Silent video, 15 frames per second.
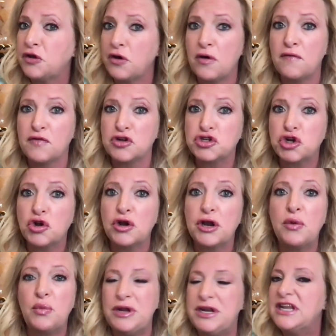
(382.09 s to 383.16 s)
to overturn
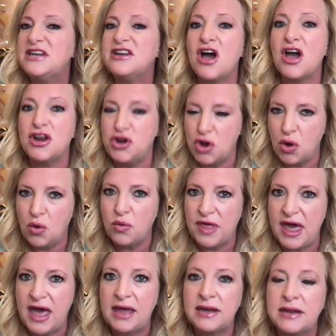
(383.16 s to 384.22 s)
it? We did not know
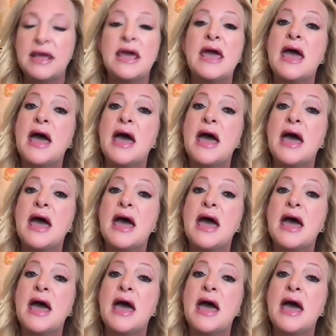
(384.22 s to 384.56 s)
that.